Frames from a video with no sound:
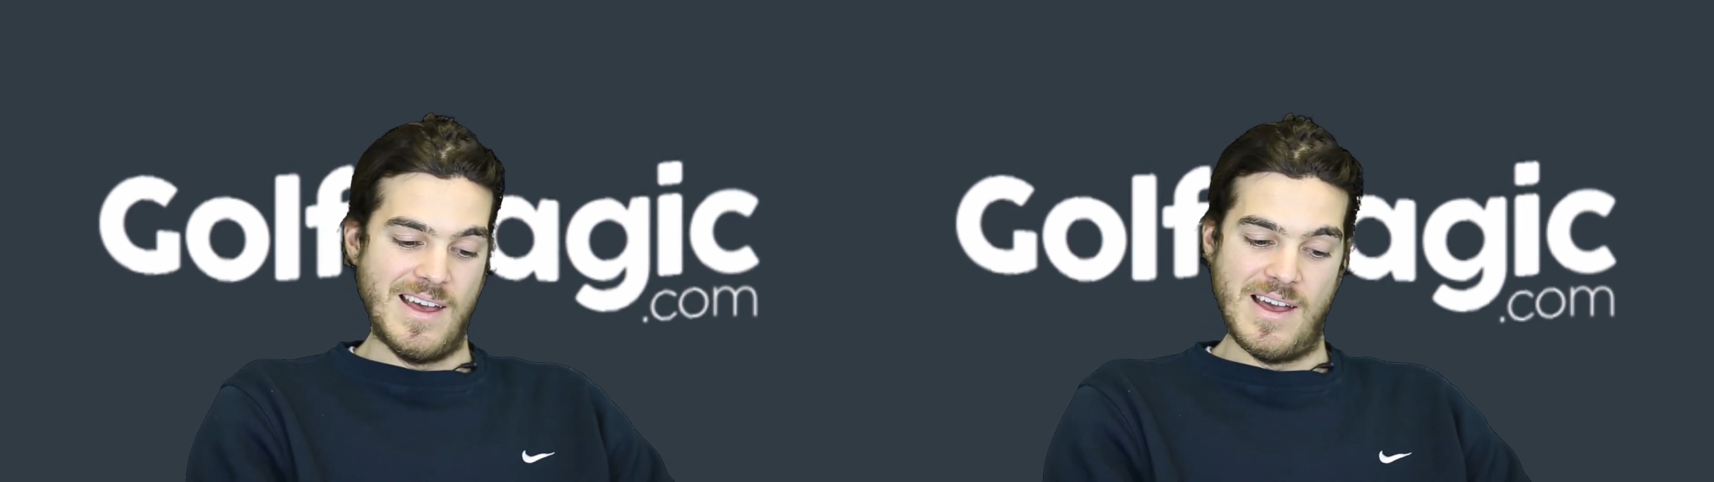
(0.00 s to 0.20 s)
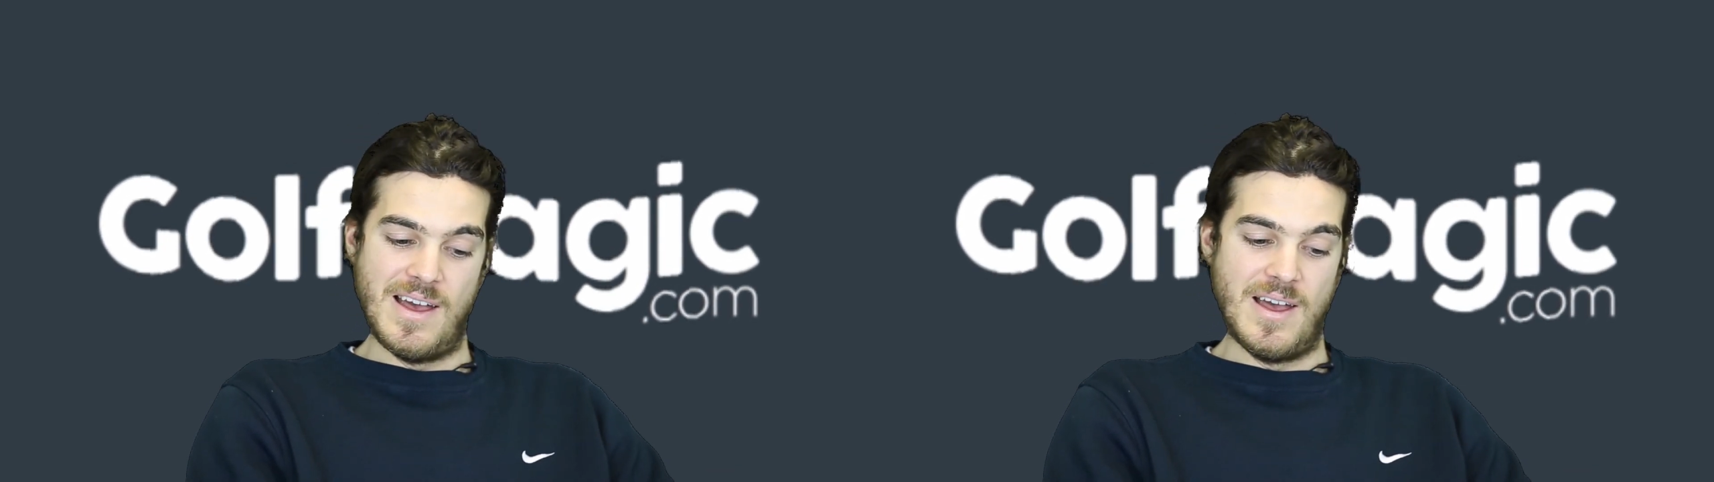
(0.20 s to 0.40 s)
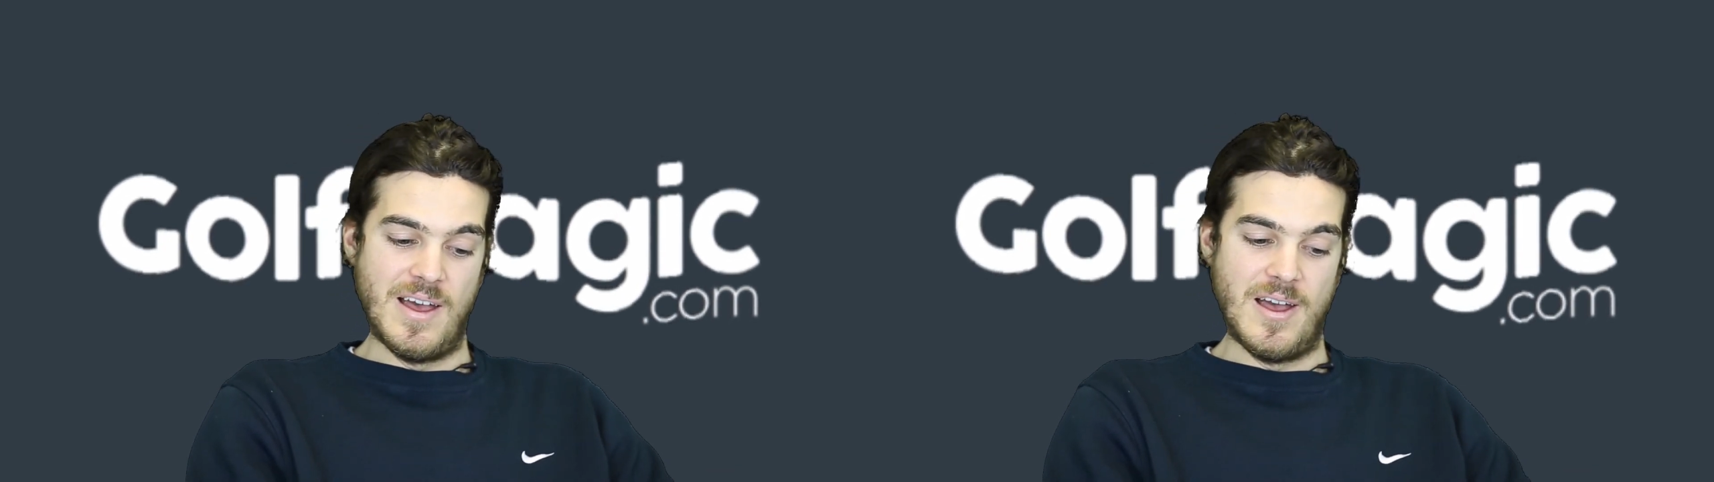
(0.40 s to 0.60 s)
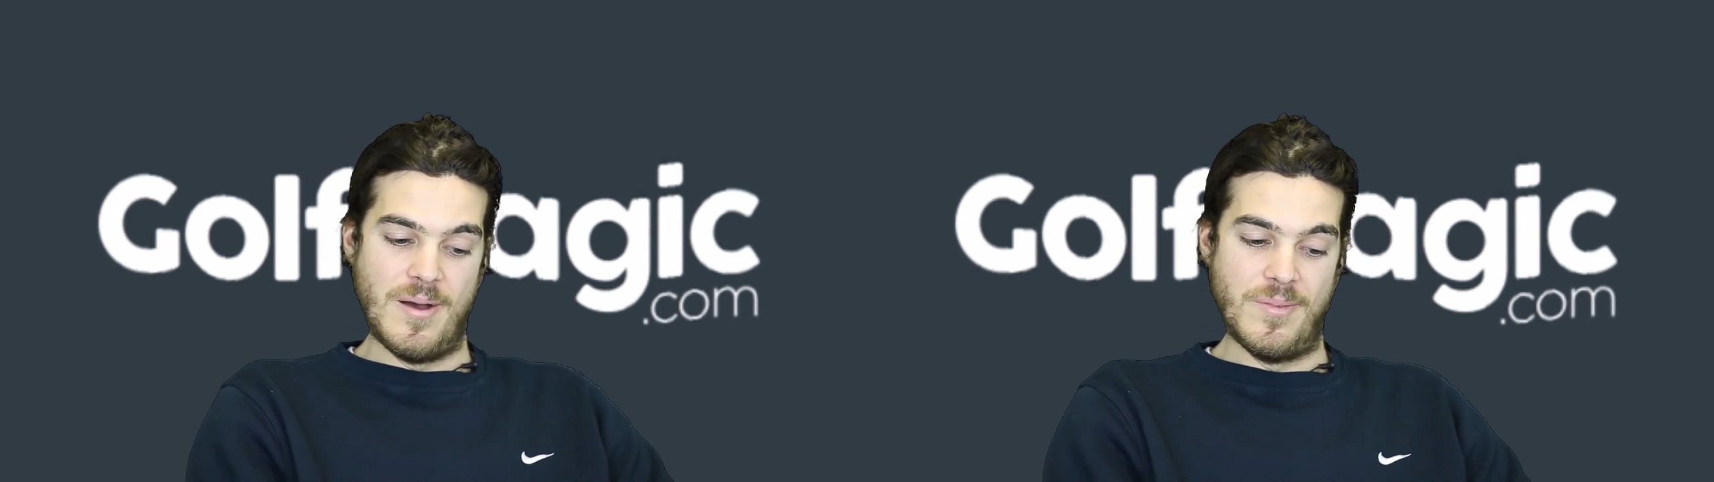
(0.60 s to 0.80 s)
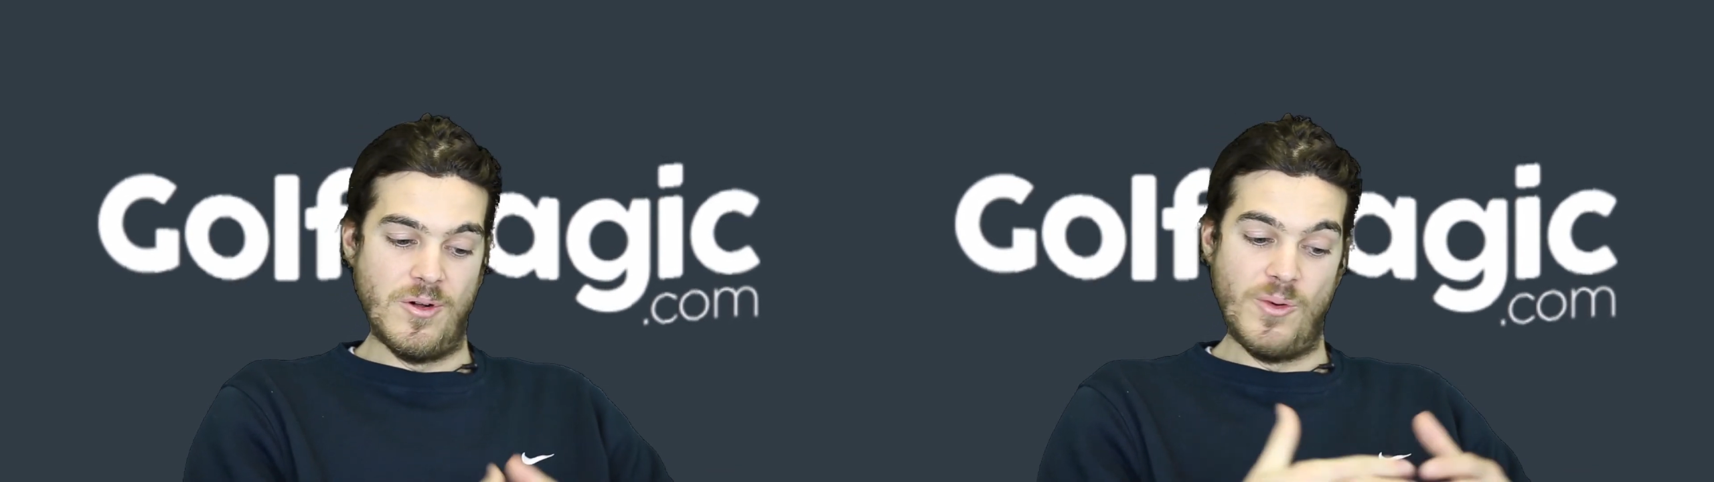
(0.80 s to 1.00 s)

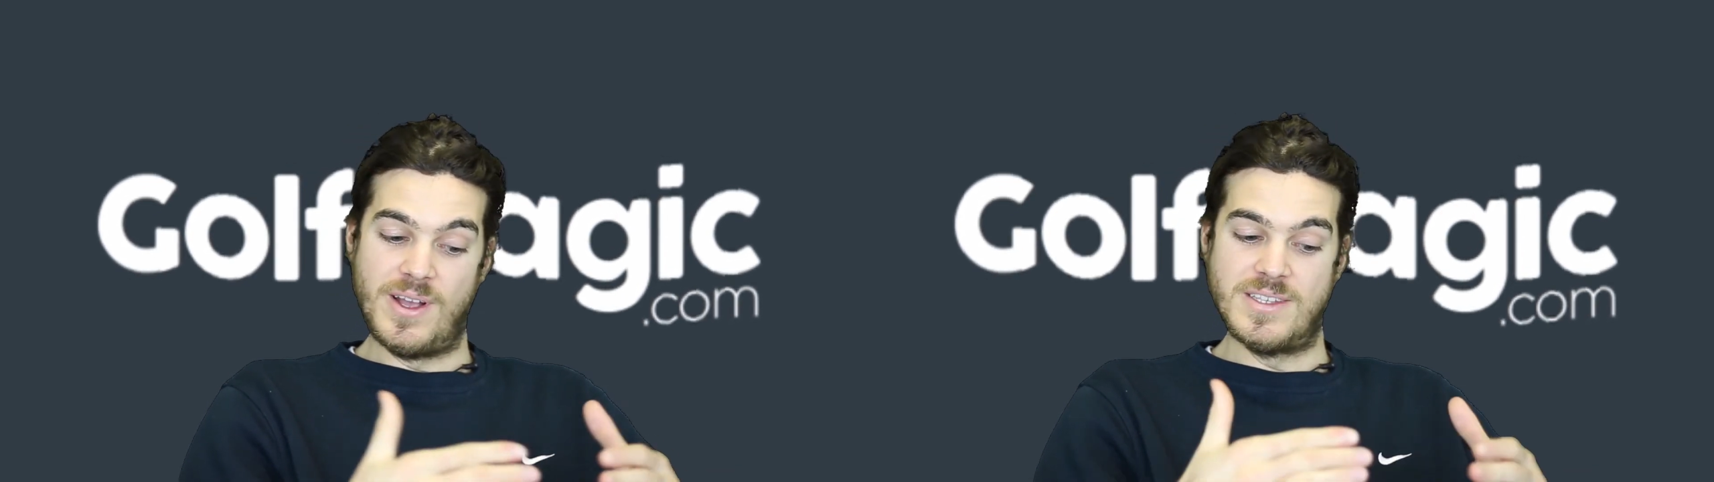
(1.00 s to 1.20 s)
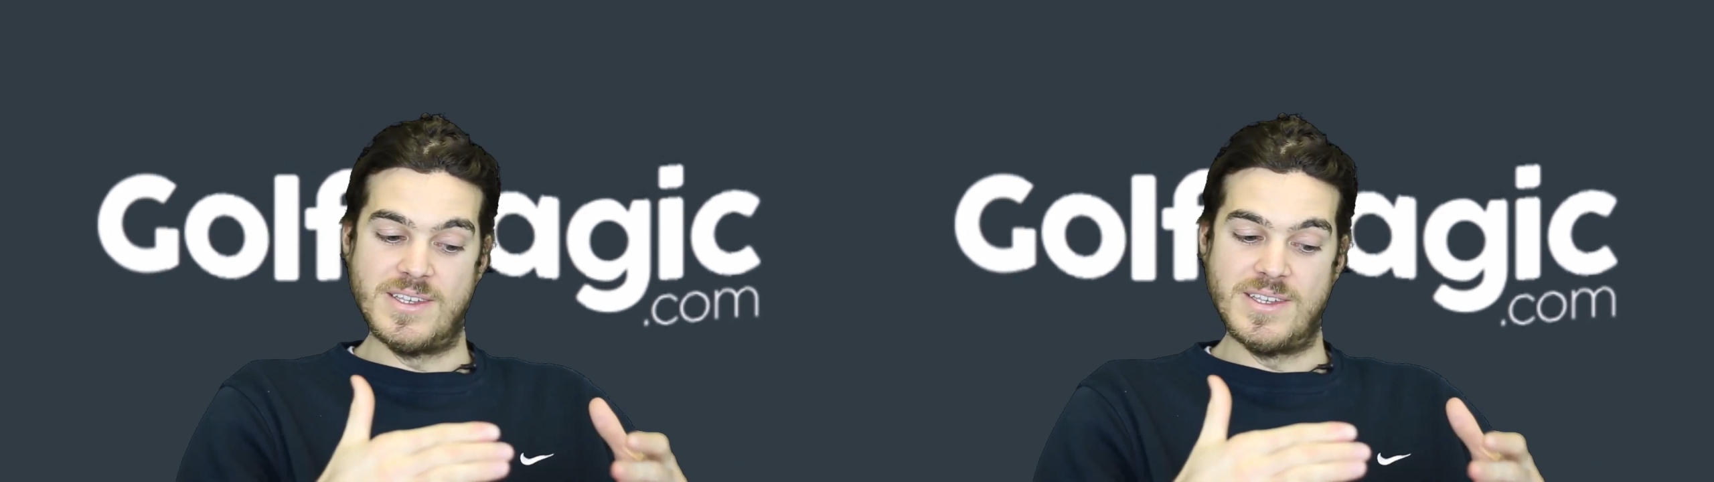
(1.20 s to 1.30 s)
All we can